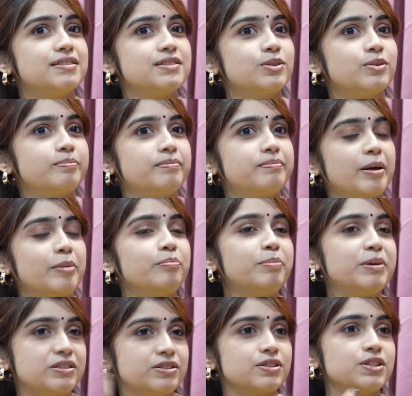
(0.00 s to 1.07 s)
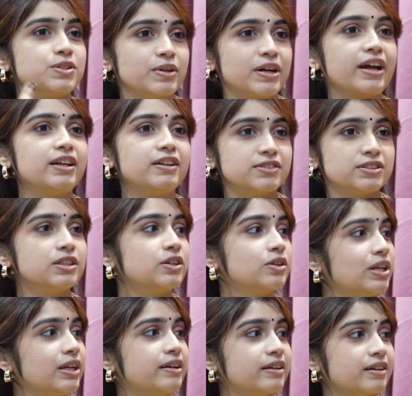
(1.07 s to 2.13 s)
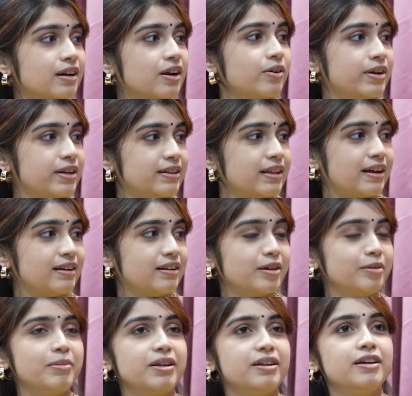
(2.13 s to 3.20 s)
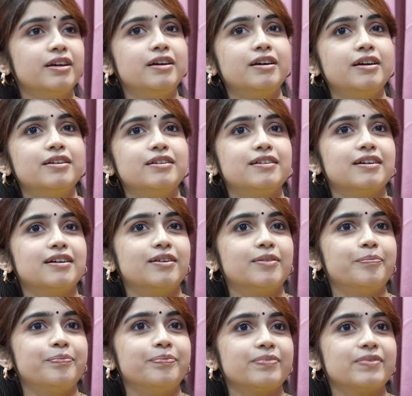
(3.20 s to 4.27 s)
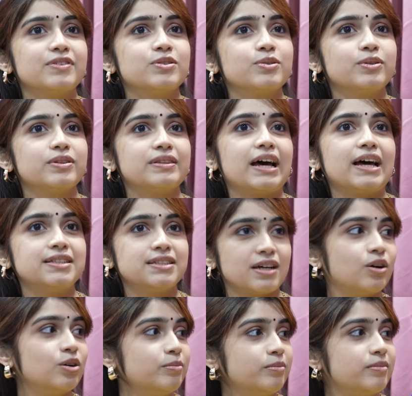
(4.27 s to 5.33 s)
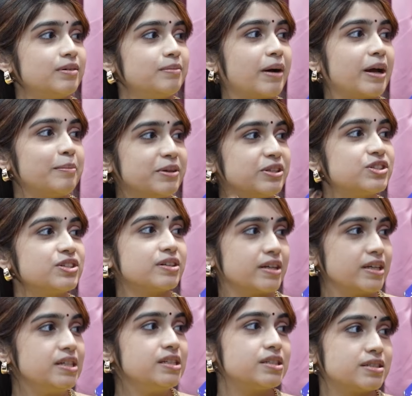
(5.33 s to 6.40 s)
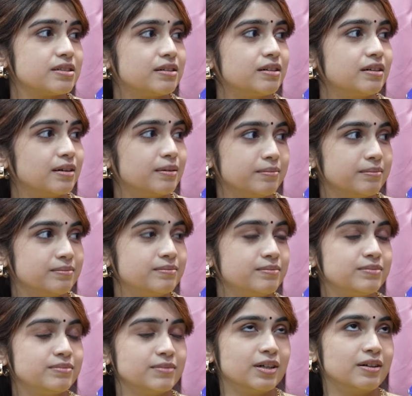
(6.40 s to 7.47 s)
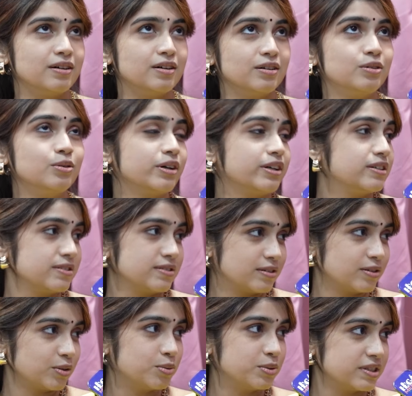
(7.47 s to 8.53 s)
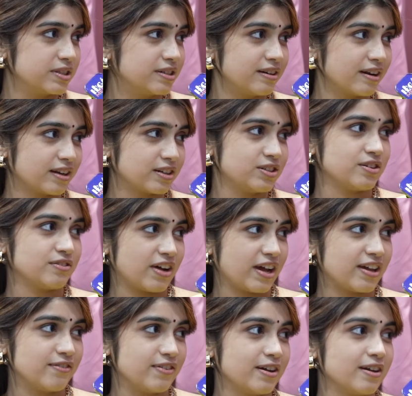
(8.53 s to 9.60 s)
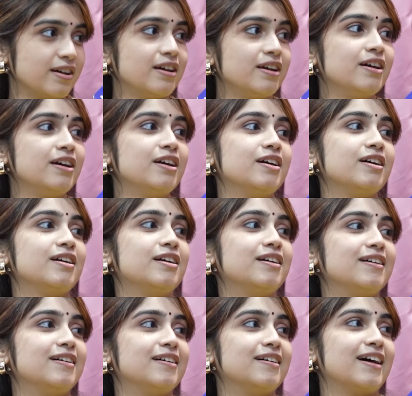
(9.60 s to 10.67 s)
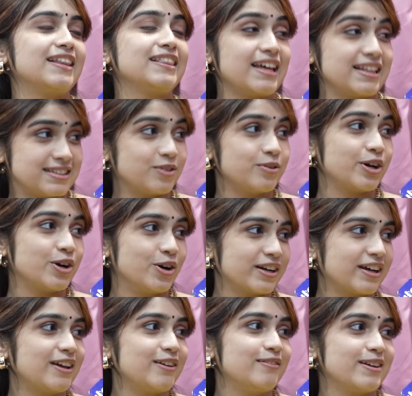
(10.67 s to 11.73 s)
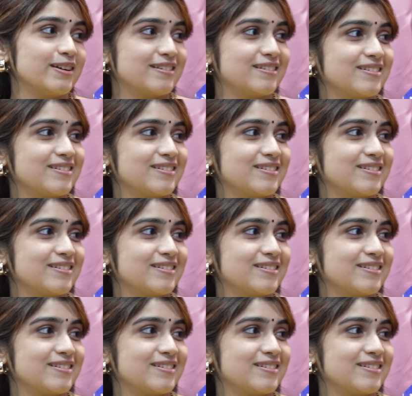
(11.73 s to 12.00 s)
So my pictures were kind of circulating around at that time. And so that's how my picture reached Guhan, sir, who was the director of Highway. And that's how I got Highway.